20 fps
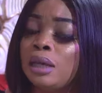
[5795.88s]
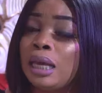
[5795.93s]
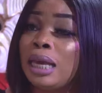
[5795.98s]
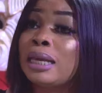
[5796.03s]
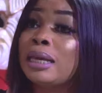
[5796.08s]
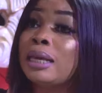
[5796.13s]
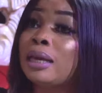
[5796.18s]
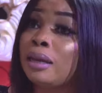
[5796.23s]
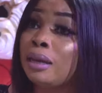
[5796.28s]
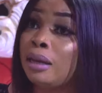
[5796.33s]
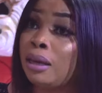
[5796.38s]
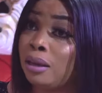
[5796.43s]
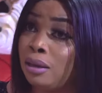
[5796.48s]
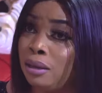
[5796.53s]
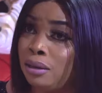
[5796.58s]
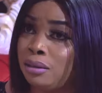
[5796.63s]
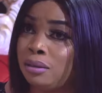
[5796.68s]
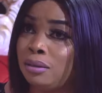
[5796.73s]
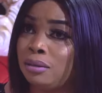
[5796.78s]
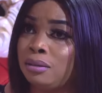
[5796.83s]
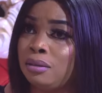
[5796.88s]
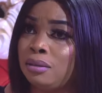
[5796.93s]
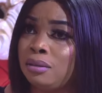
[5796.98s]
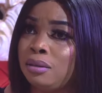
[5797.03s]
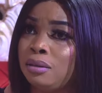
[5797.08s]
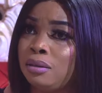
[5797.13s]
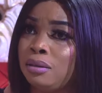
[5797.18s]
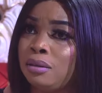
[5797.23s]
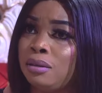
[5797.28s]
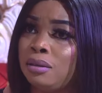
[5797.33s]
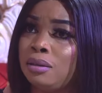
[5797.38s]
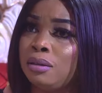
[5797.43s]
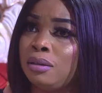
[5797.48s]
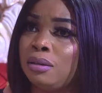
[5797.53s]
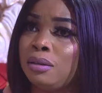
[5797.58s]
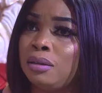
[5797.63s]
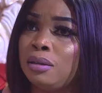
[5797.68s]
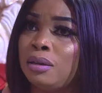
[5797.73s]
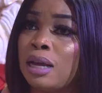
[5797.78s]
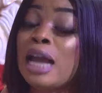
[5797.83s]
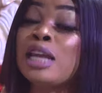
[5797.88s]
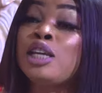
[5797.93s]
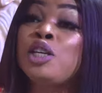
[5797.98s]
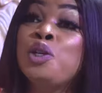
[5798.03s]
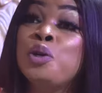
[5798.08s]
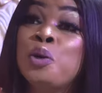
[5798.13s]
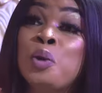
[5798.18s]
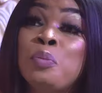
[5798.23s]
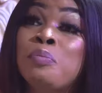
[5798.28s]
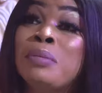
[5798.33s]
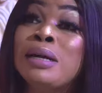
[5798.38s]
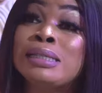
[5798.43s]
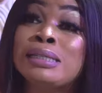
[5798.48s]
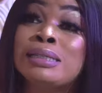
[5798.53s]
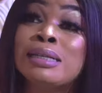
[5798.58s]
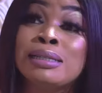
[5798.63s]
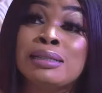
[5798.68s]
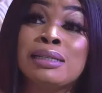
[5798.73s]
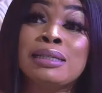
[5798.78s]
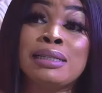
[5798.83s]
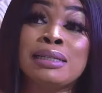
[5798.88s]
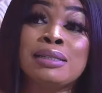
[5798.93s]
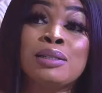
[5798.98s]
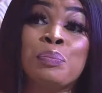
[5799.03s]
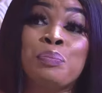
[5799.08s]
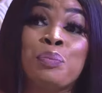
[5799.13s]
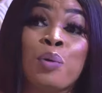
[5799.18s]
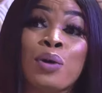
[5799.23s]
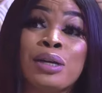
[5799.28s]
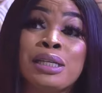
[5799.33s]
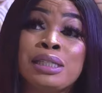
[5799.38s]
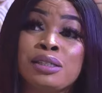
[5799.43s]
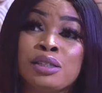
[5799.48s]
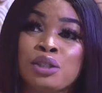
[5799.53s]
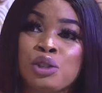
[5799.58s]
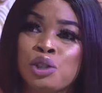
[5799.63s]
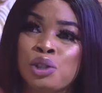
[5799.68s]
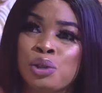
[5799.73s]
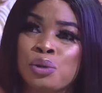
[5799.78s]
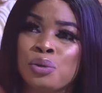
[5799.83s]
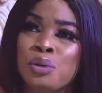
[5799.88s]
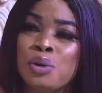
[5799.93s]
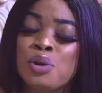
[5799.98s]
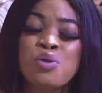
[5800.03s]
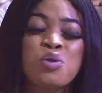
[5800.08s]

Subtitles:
Ekene, I know my sister disappointed you